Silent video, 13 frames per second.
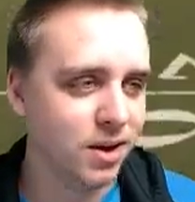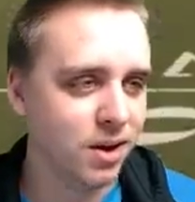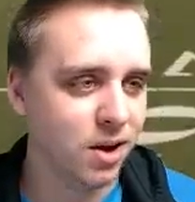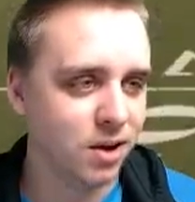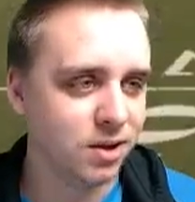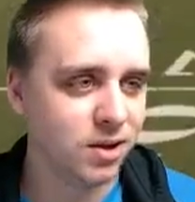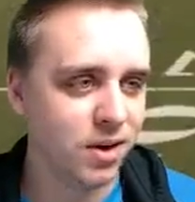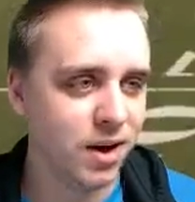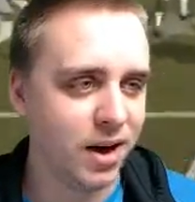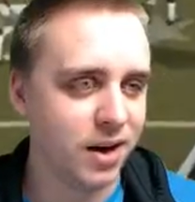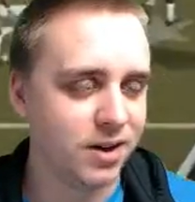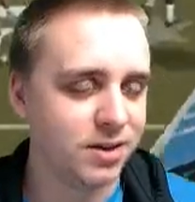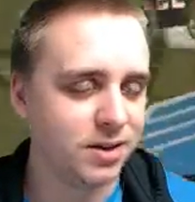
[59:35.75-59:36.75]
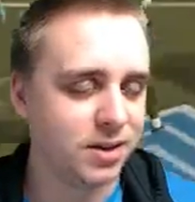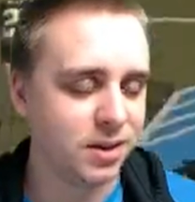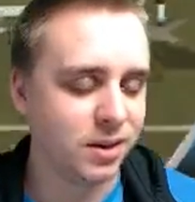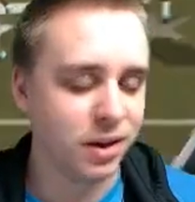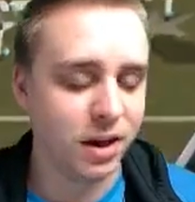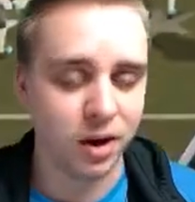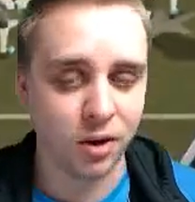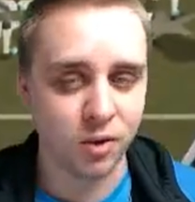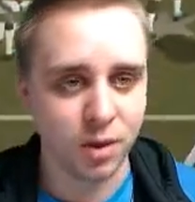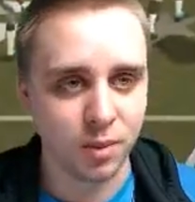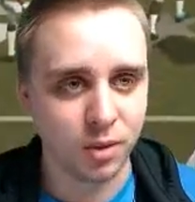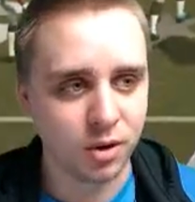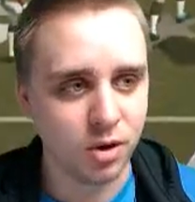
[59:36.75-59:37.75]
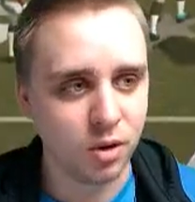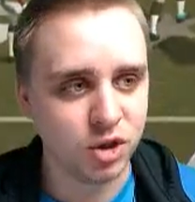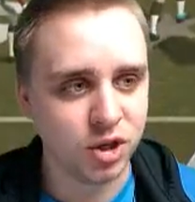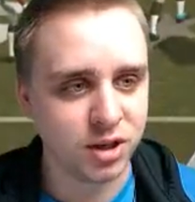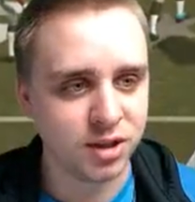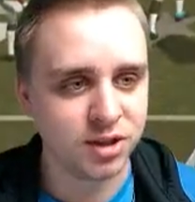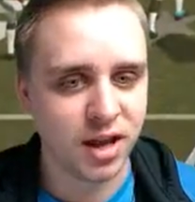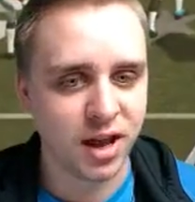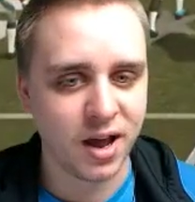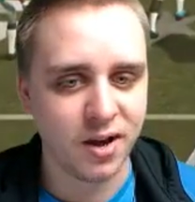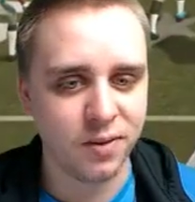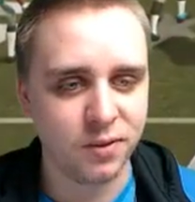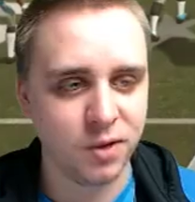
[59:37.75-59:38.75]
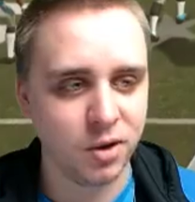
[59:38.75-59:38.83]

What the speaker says: He also has an incredible coaching staff.